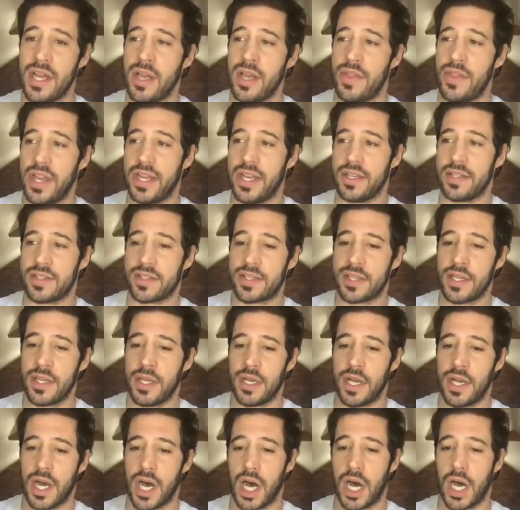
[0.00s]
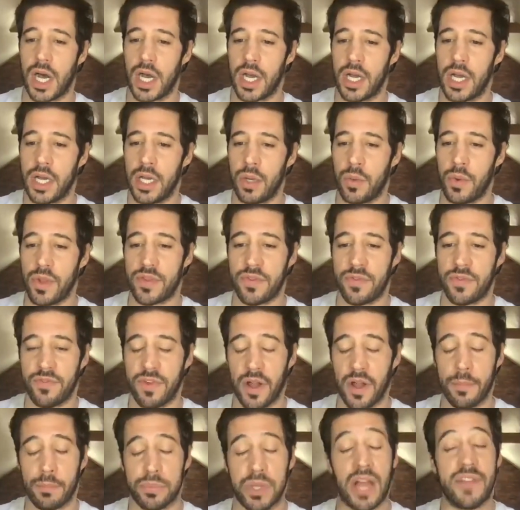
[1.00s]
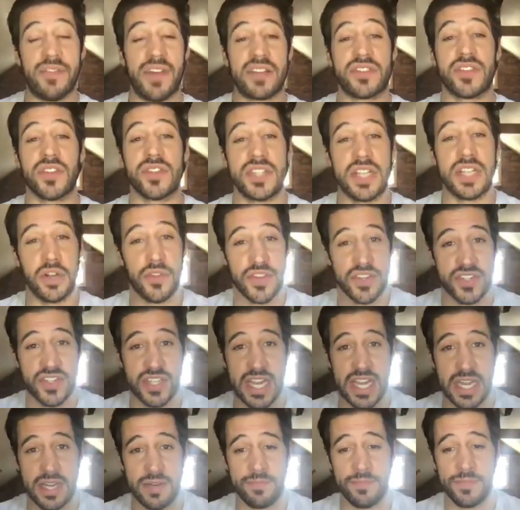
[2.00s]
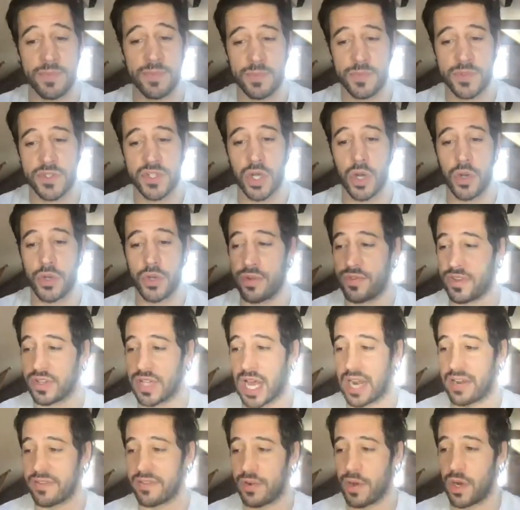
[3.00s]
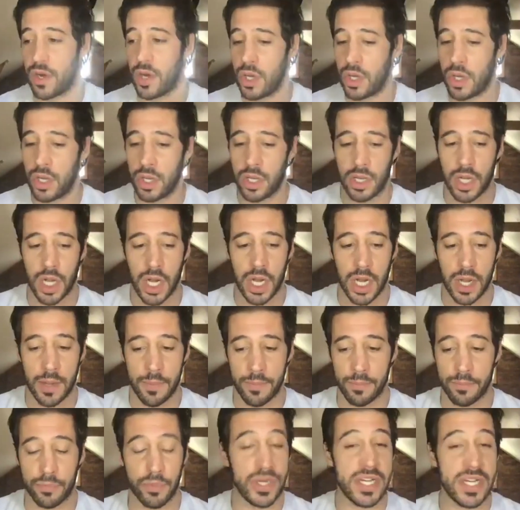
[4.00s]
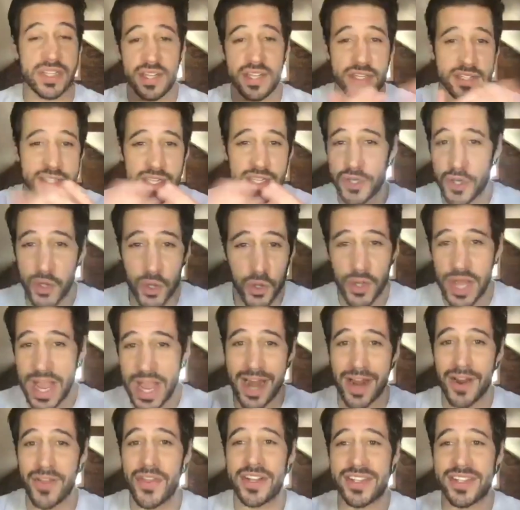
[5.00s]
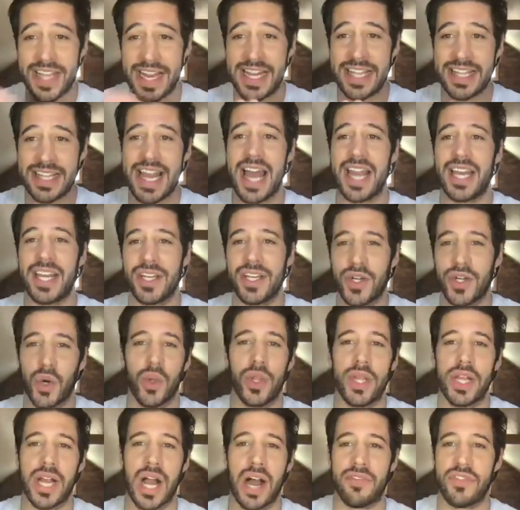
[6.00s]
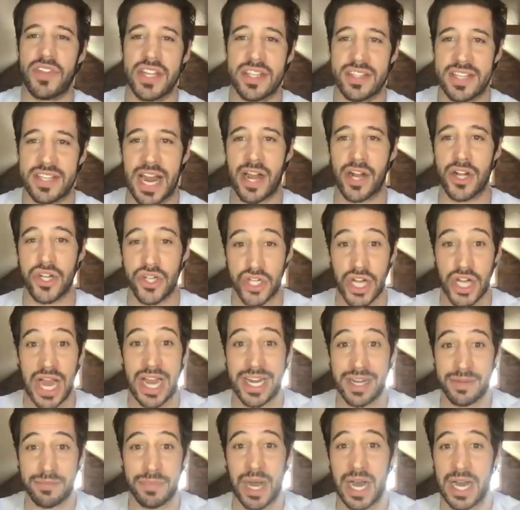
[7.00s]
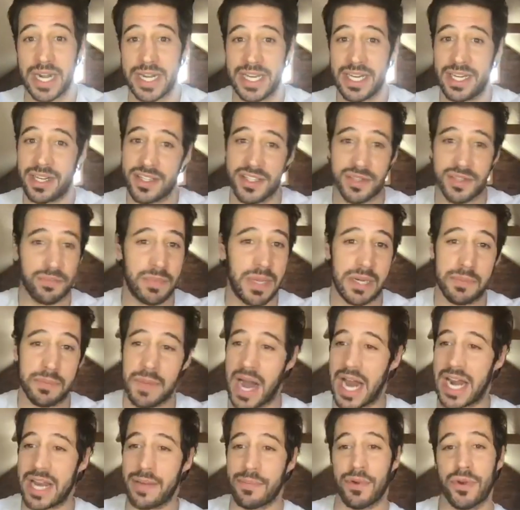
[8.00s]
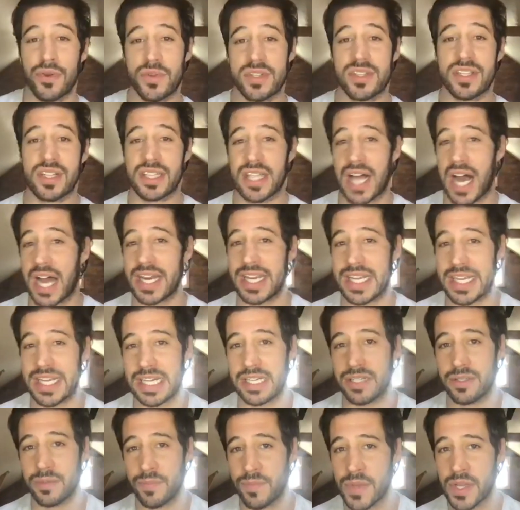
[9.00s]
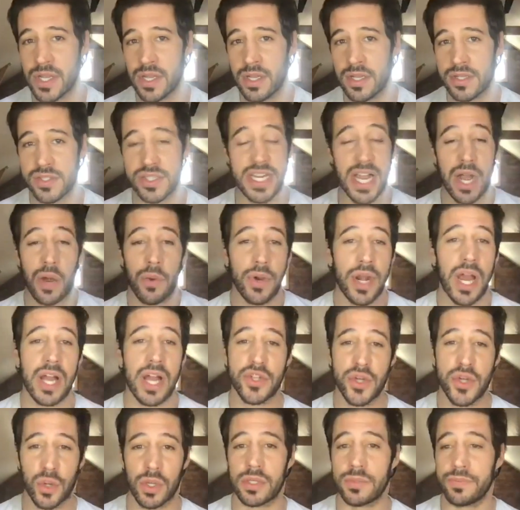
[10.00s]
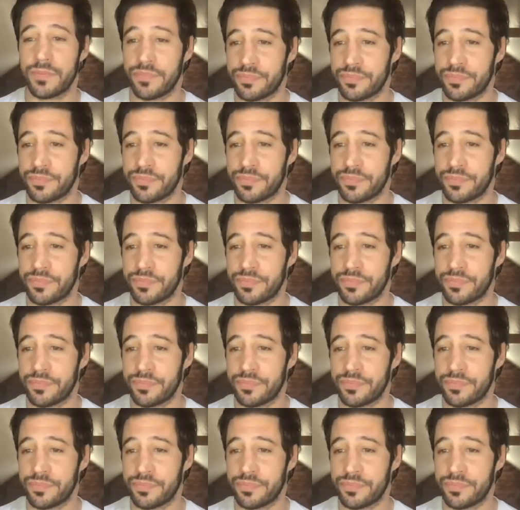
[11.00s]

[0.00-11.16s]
that is uh, with blood vessels near the skin. So you have a lot of um, breezes and cool air that's hitting that and cooling off the entire giant body because a big body produces a lot of heat. So yeah, we're not sure.